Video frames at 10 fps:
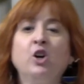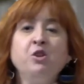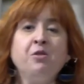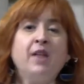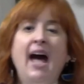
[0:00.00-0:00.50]
the
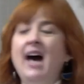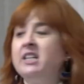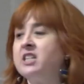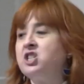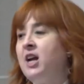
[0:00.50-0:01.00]
earth
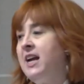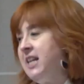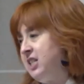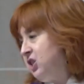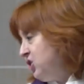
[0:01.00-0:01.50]
had
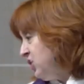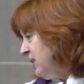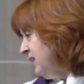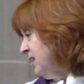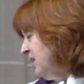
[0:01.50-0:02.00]

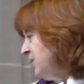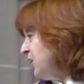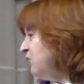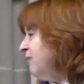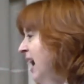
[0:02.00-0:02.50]
changed.
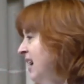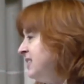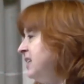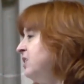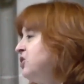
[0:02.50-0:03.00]
The
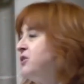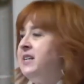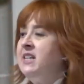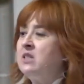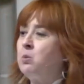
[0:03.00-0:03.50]
grass and the
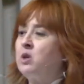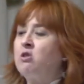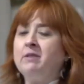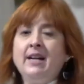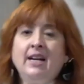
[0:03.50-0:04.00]
trees
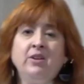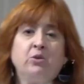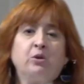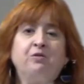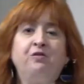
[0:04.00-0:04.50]
were
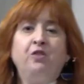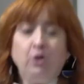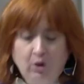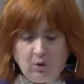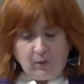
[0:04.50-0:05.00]
green or
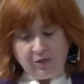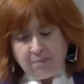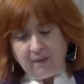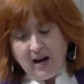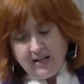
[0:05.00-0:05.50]
full
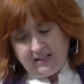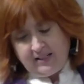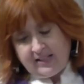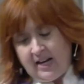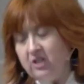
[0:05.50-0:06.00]
with
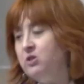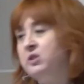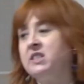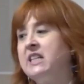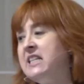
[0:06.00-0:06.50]
buds. A
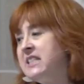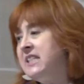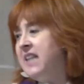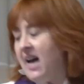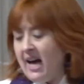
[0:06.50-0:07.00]
new
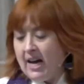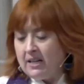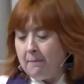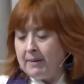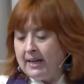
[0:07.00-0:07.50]
season
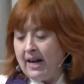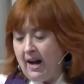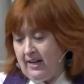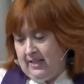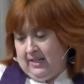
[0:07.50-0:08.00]
had
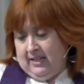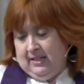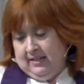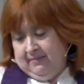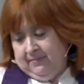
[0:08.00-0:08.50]

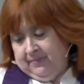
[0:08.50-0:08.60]
begun.